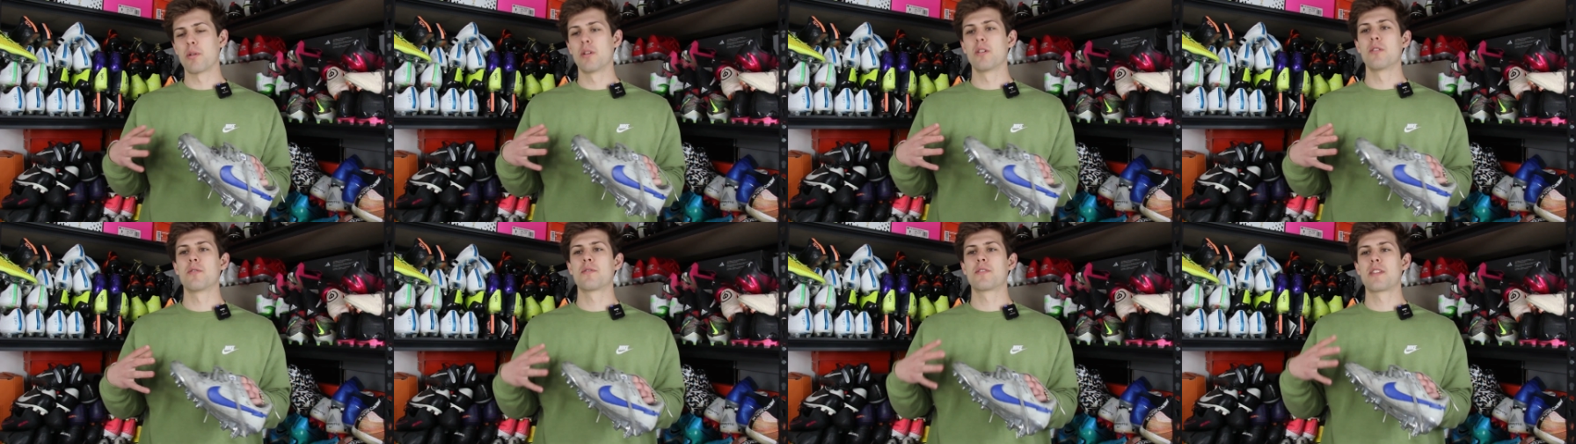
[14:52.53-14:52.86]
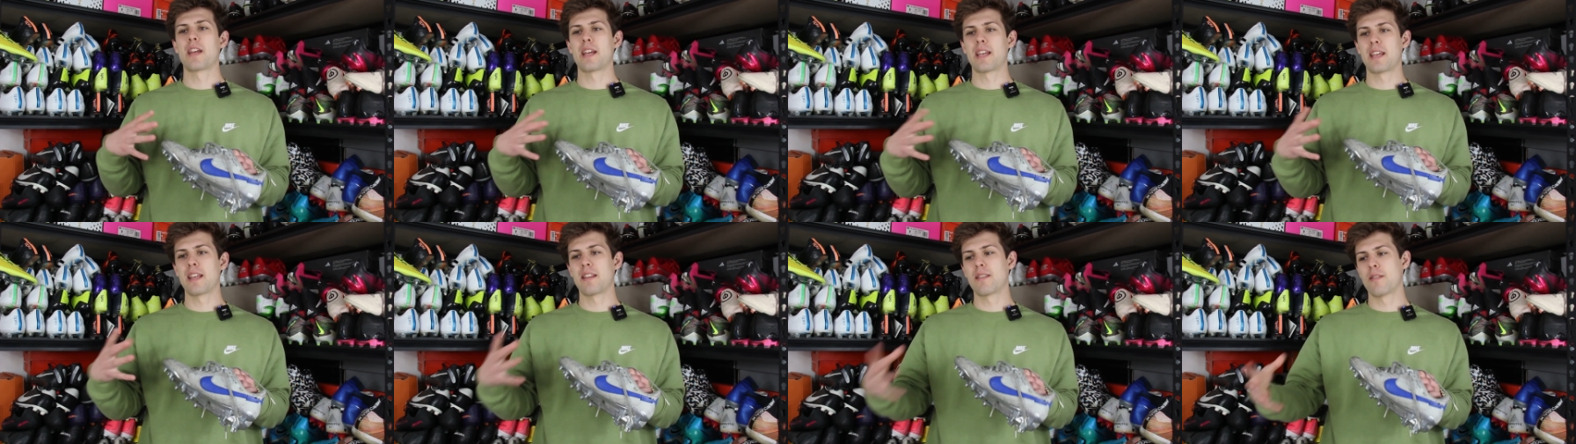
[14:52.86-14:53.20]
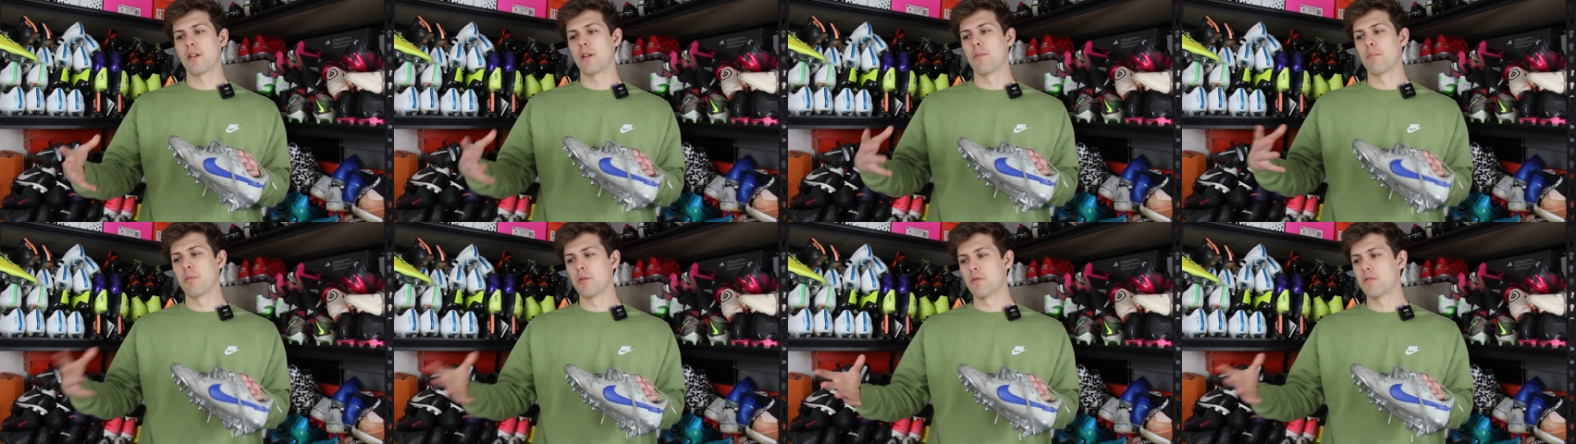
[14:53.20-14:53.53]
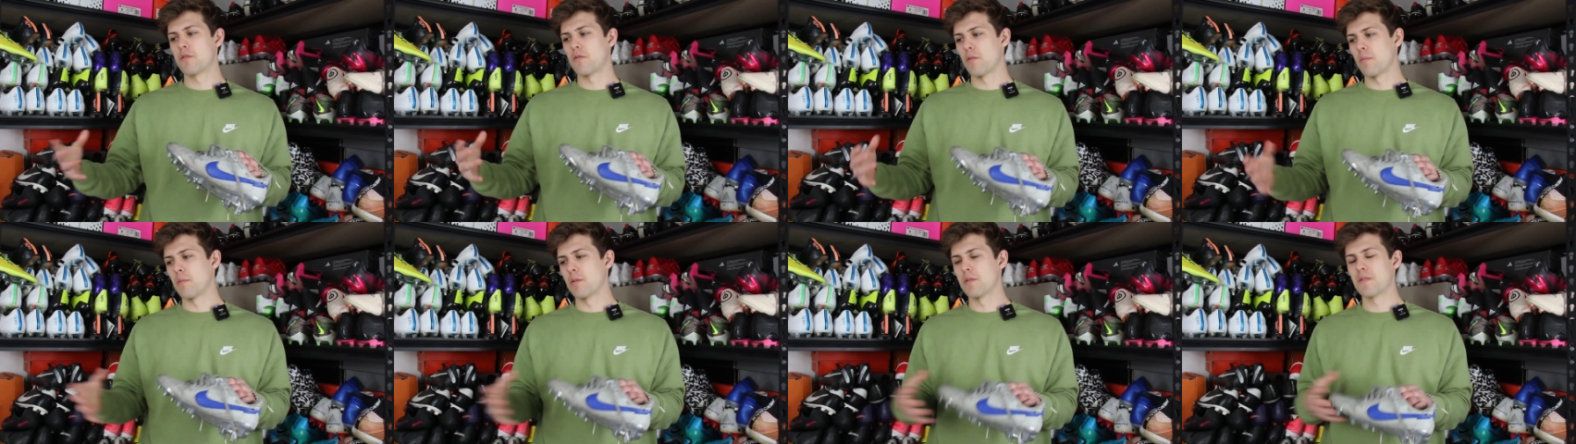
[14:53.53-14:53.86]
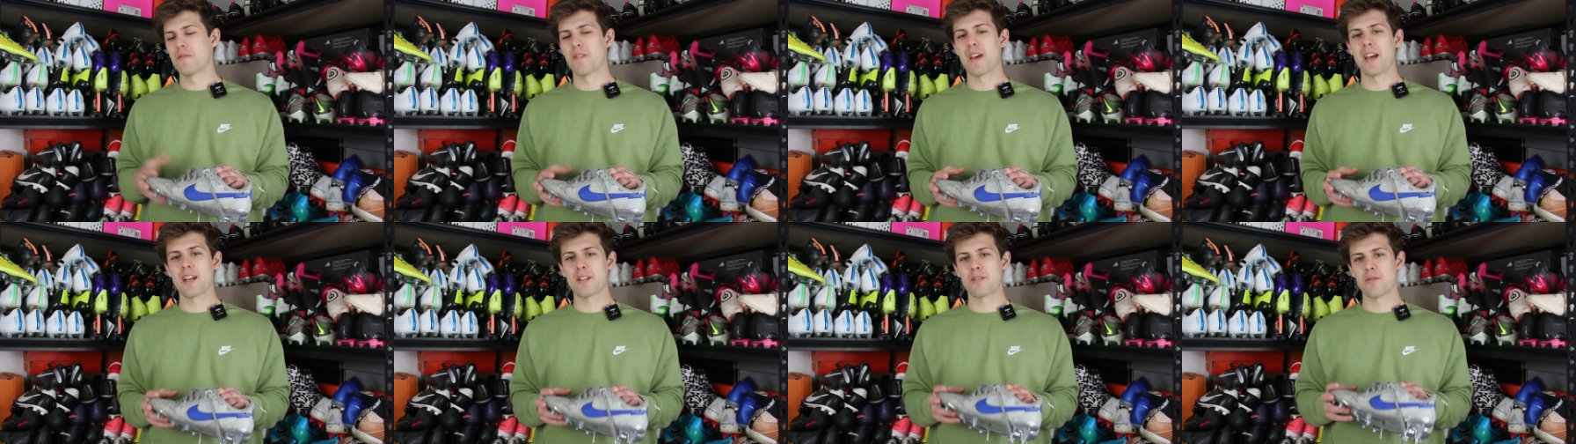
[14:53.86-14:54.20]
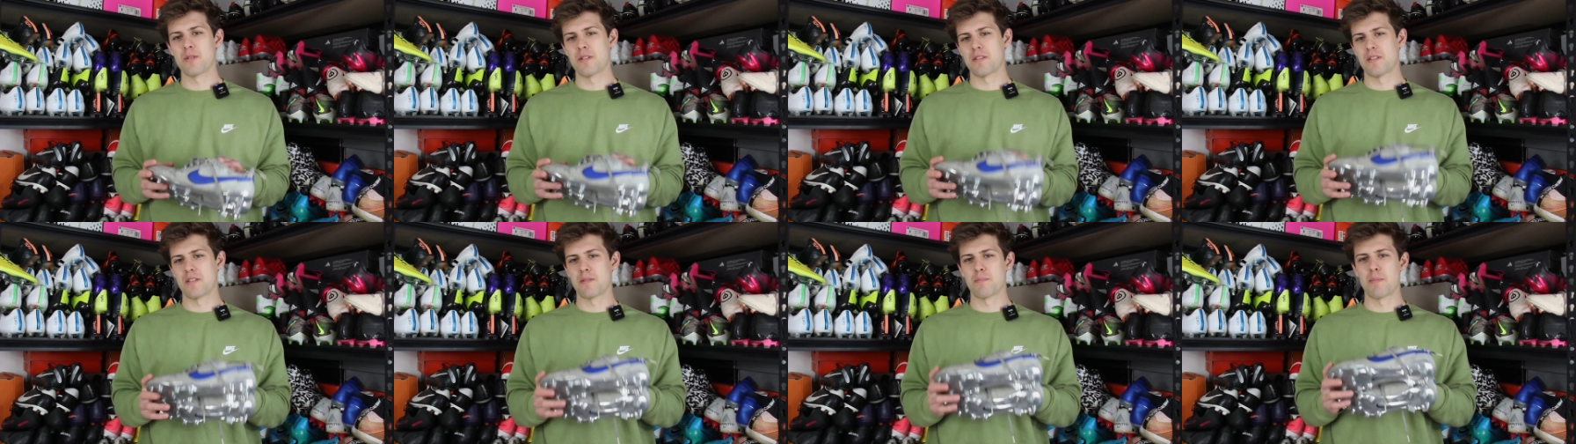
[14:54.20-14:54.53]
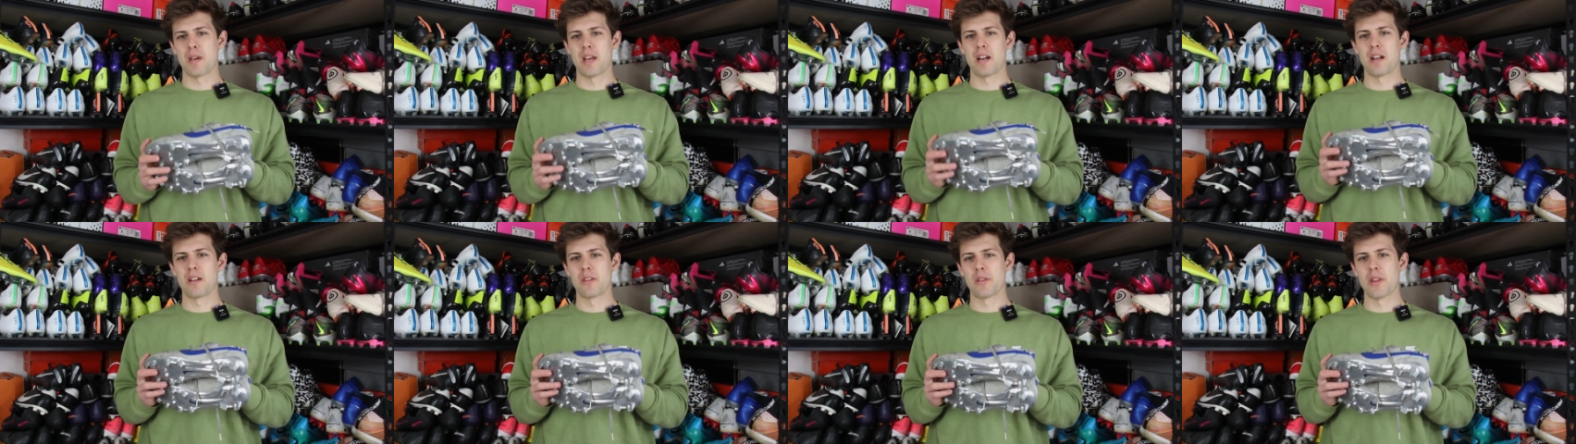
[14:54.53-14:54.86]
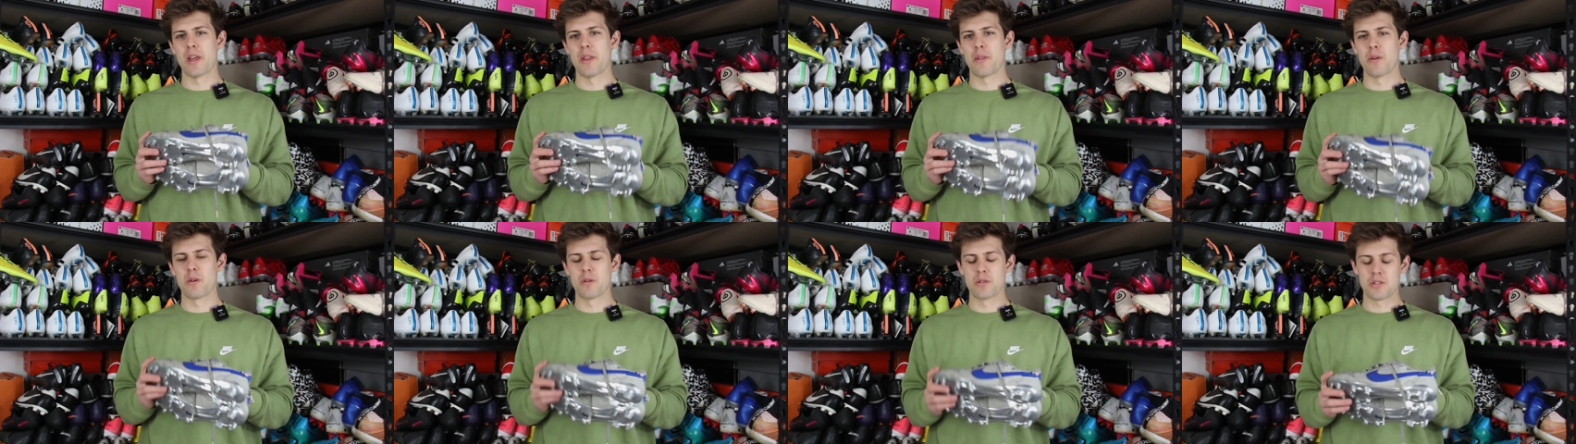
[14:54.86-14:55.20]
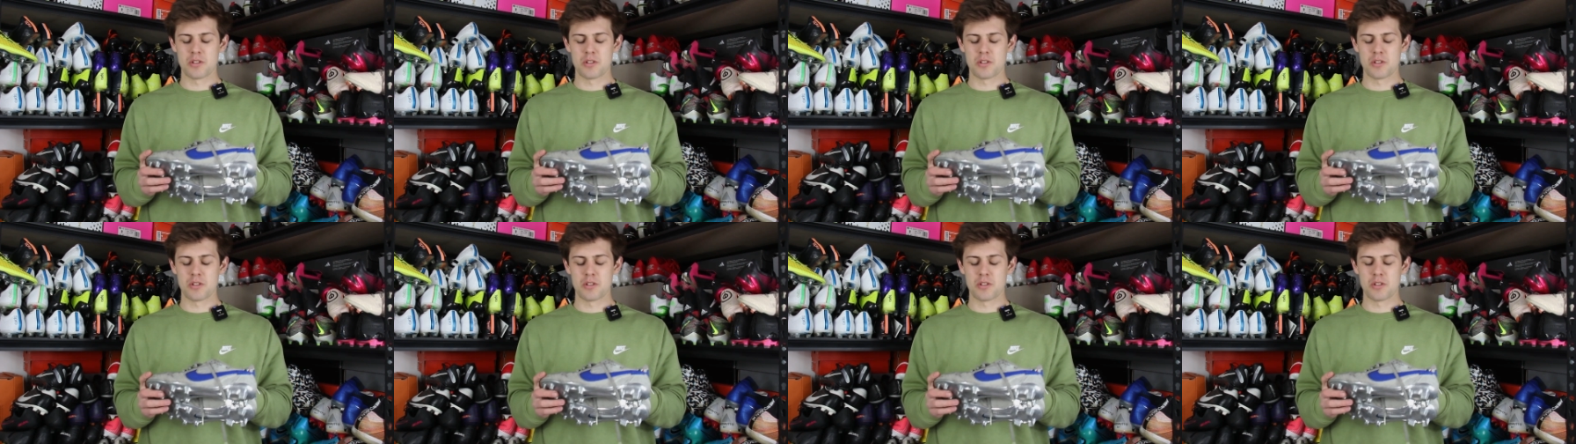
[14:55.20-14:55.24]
pros that get their boots from those factories is made on leather.